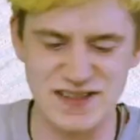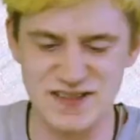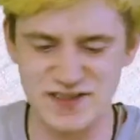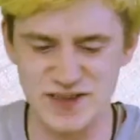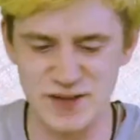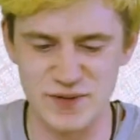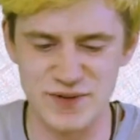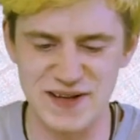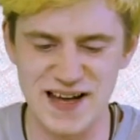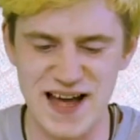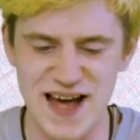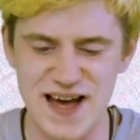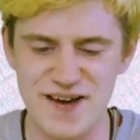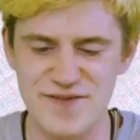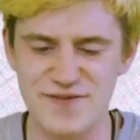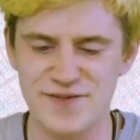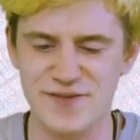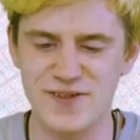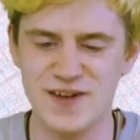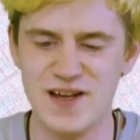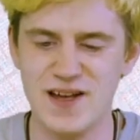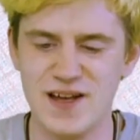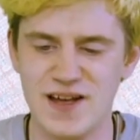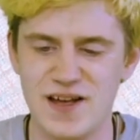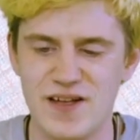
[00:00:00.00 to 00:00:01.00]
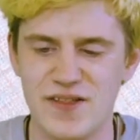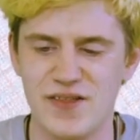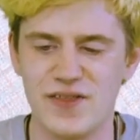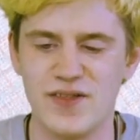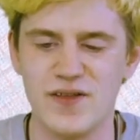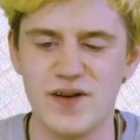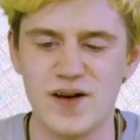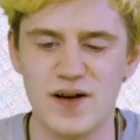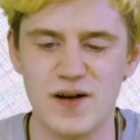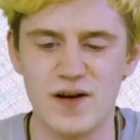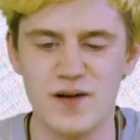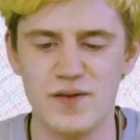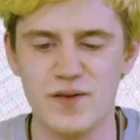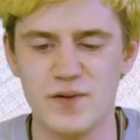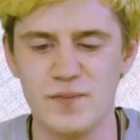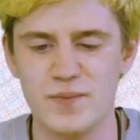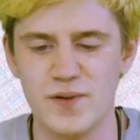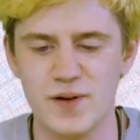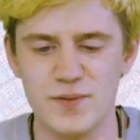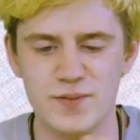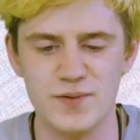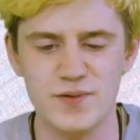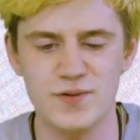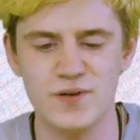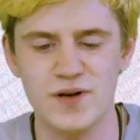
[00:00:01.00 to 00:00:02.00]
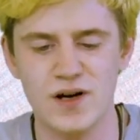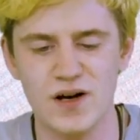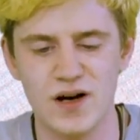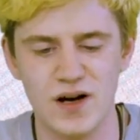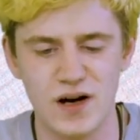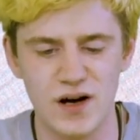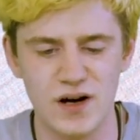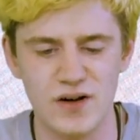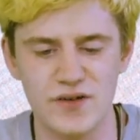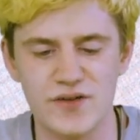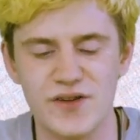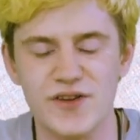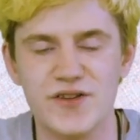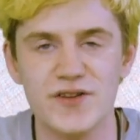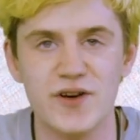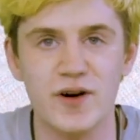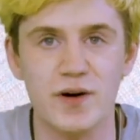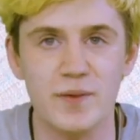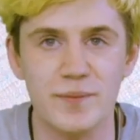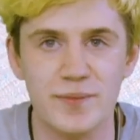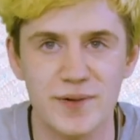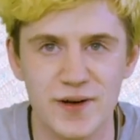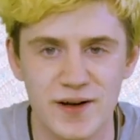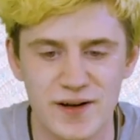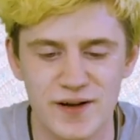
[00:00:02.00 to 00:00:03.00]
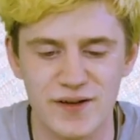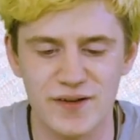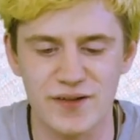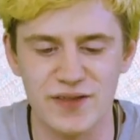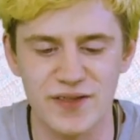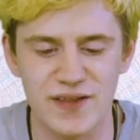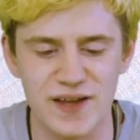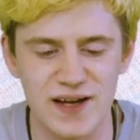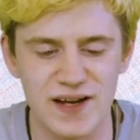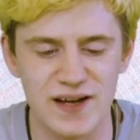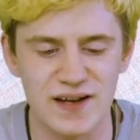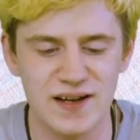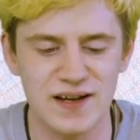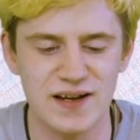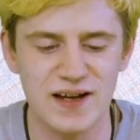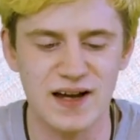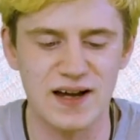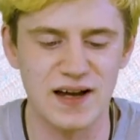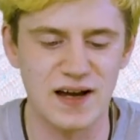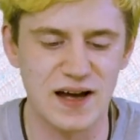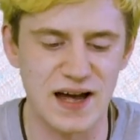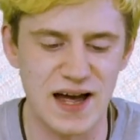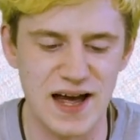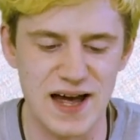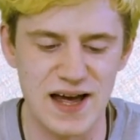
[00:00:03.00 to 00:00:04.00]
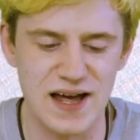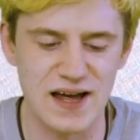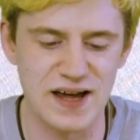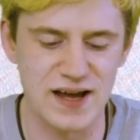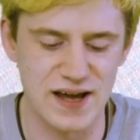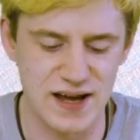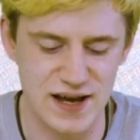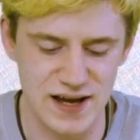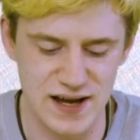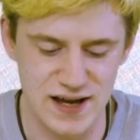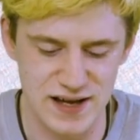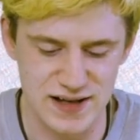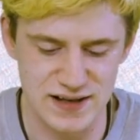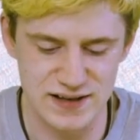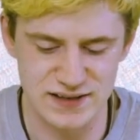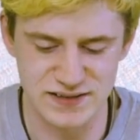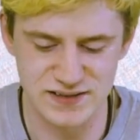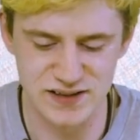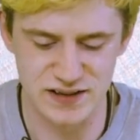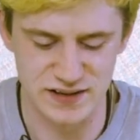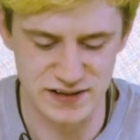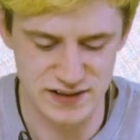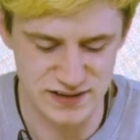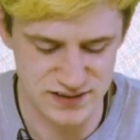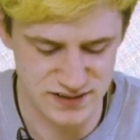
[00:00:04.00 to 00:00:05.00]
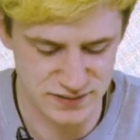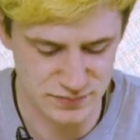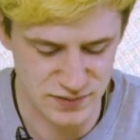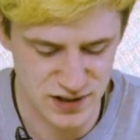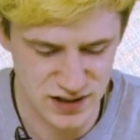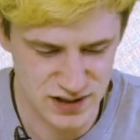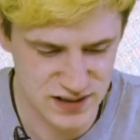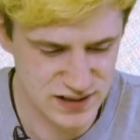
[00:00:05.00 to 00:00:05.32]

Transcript: So we have the, the bubble on the top there. Uh, he's gonna need some